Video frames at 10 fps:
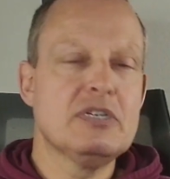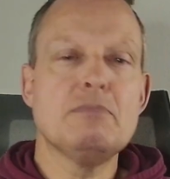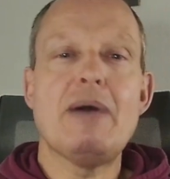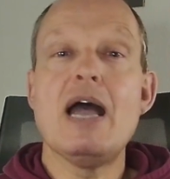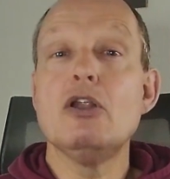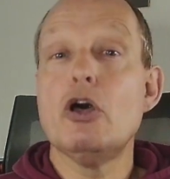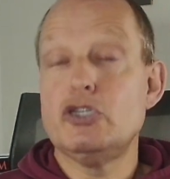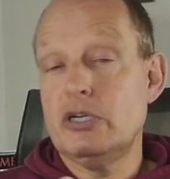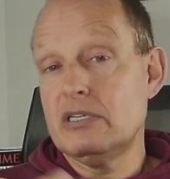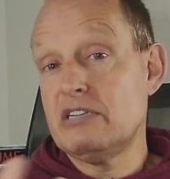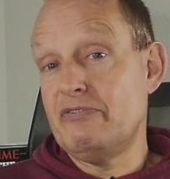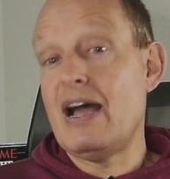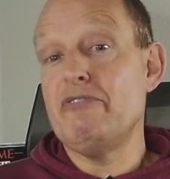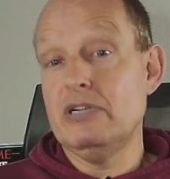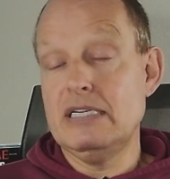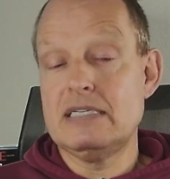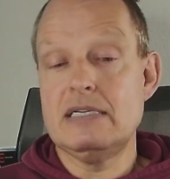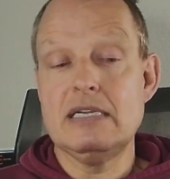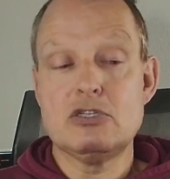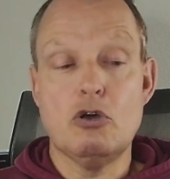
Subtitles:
It's a biological survival instinct.